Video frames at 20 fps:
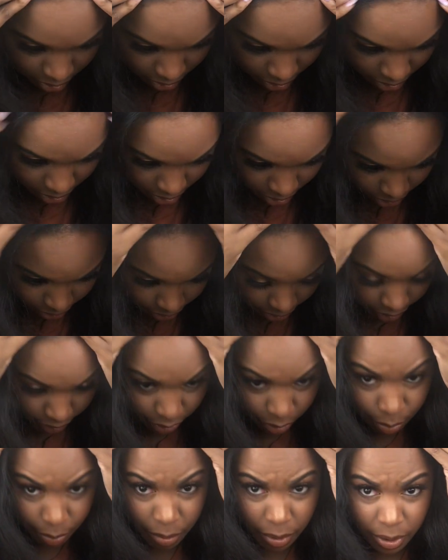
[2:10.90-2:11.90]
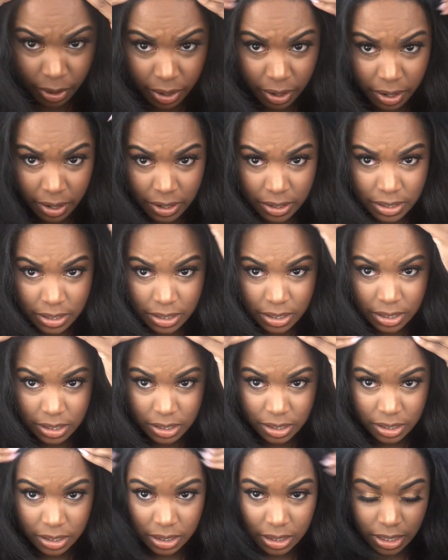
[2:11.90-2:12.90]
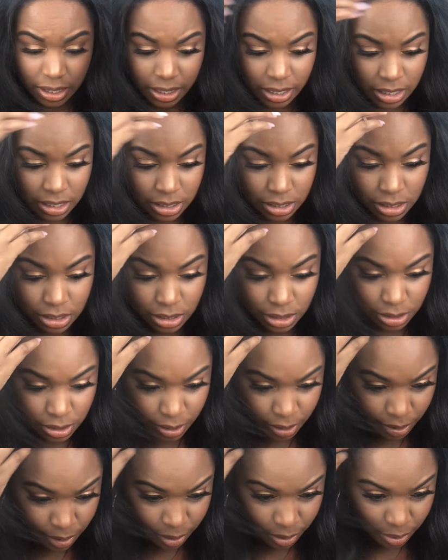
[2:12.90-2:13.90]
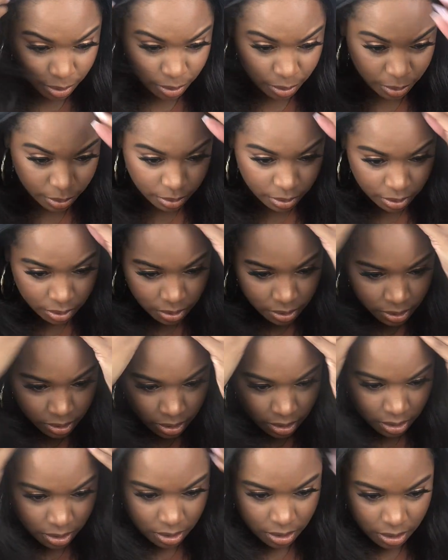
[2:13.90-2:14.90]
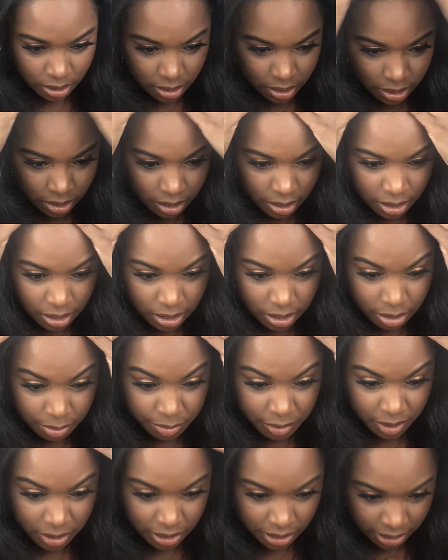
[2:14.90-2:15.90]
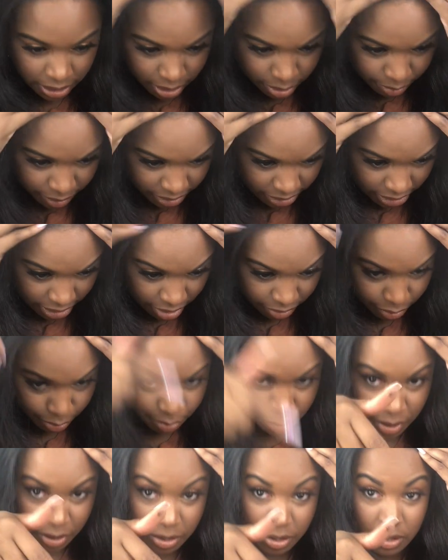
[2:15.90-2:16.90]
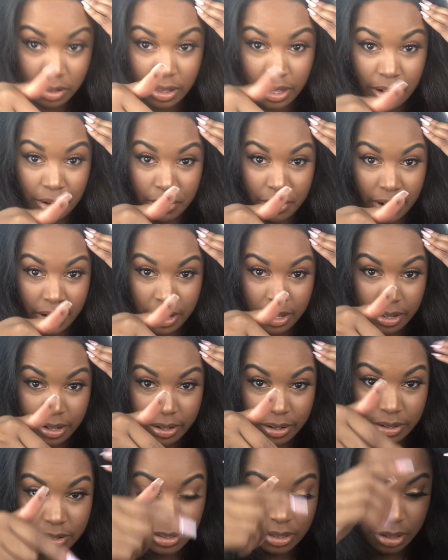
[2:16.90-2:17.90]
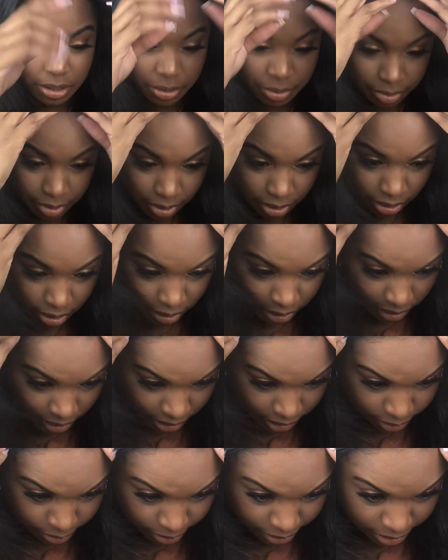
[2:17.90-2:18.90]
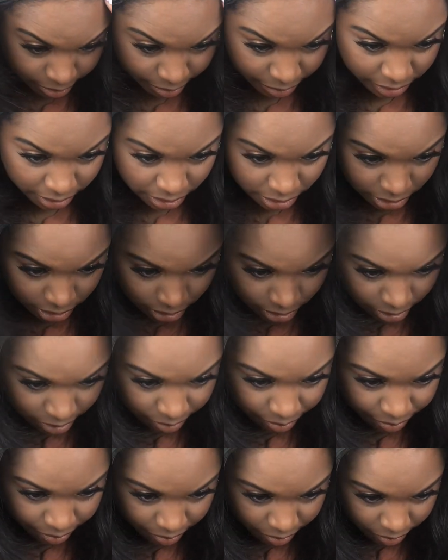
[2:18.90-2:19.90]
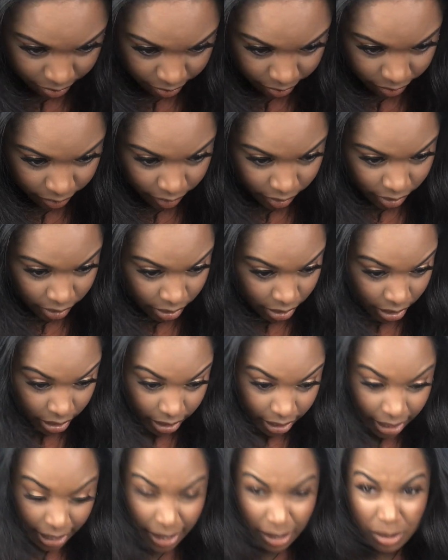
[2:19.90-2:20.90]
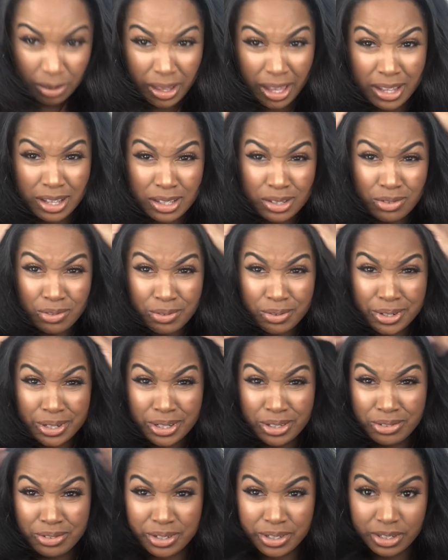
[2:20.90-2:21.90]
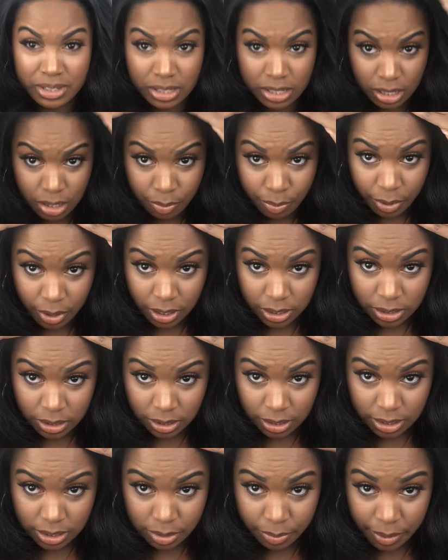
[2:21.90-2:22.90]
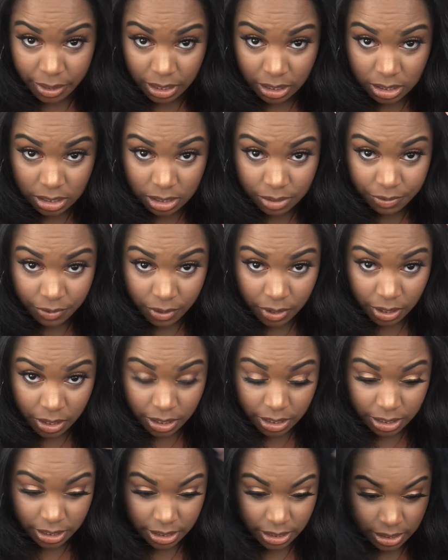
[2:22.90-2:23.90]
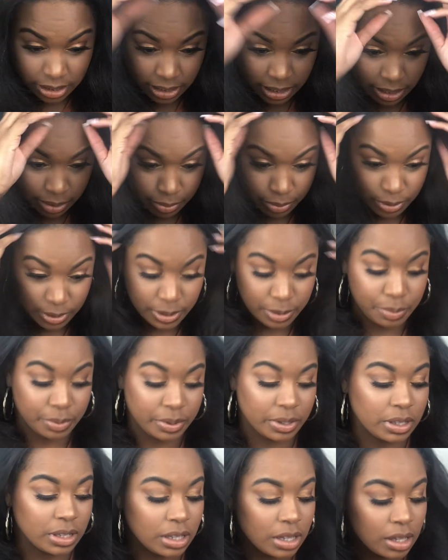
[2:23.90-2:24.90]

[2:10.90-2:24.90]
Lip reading: and create the part like so. And I'm looking down because I have a mirror like right here, so that's what I'm looking at. And I don't like a real deep part, so that's about as far as I will typically